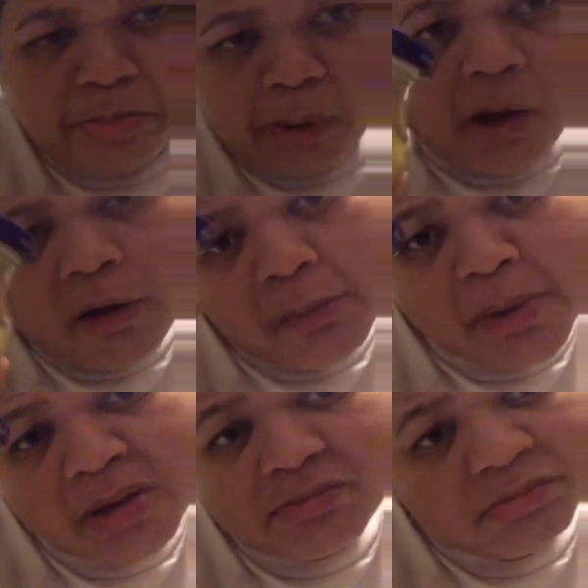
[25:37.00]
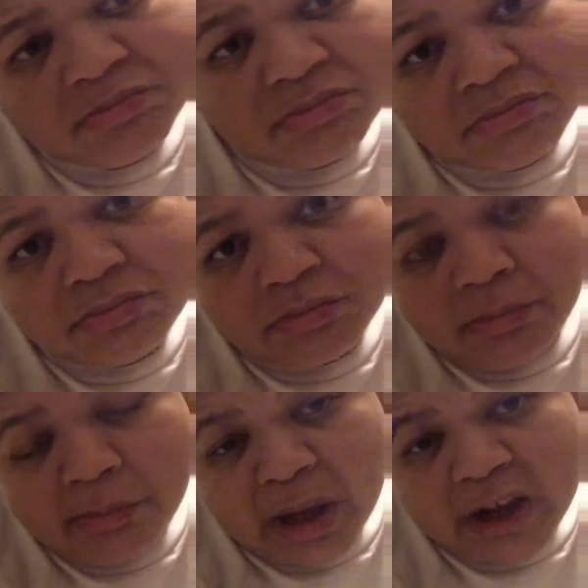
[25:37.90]
Balm.
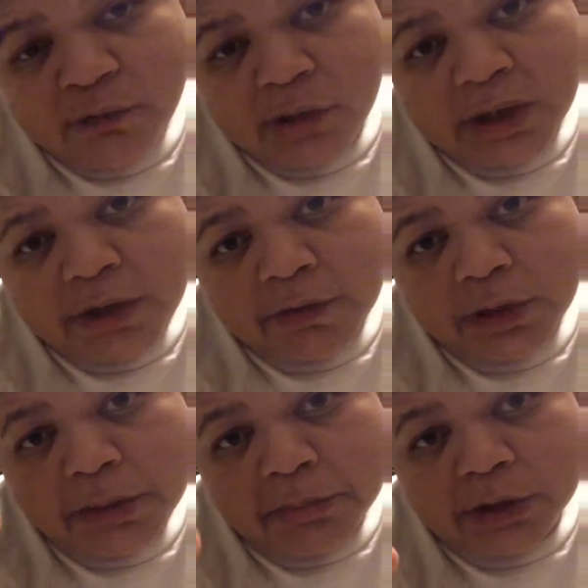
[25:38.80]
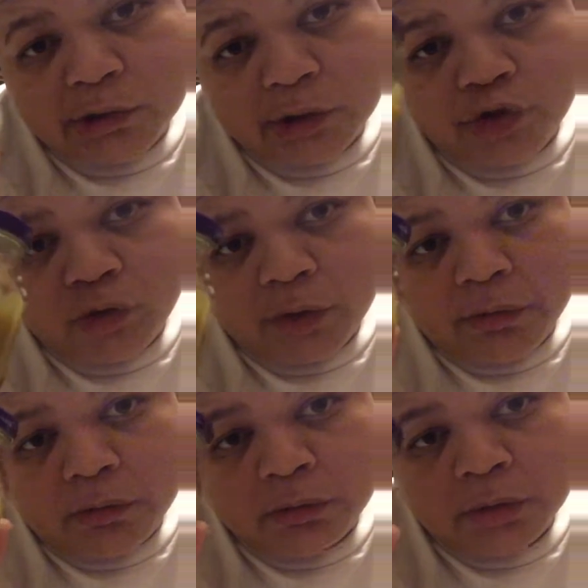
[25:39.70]
Pain relieving, muscle and joint
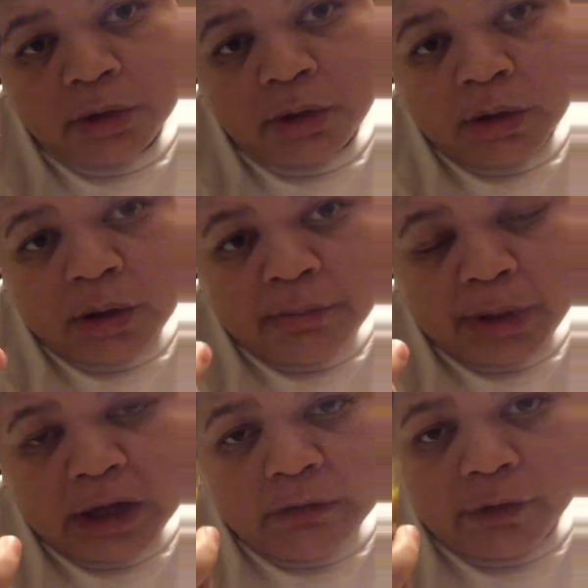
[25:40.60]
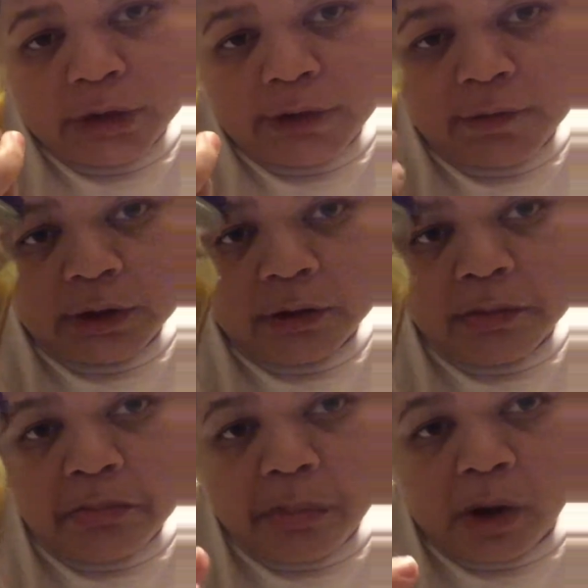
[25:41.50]
pain relieving
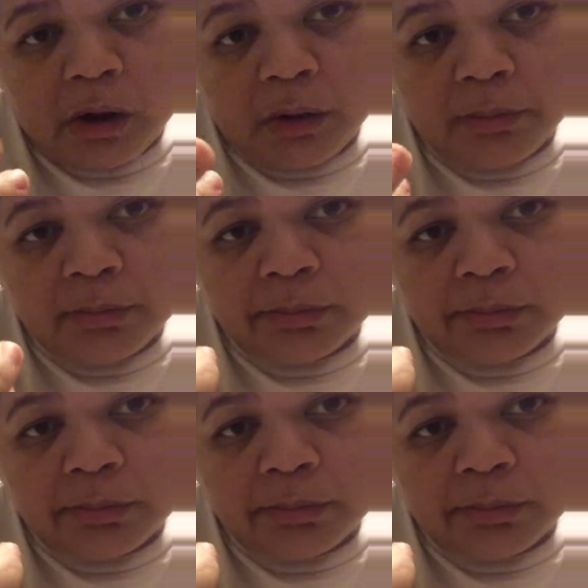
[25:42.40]
balm.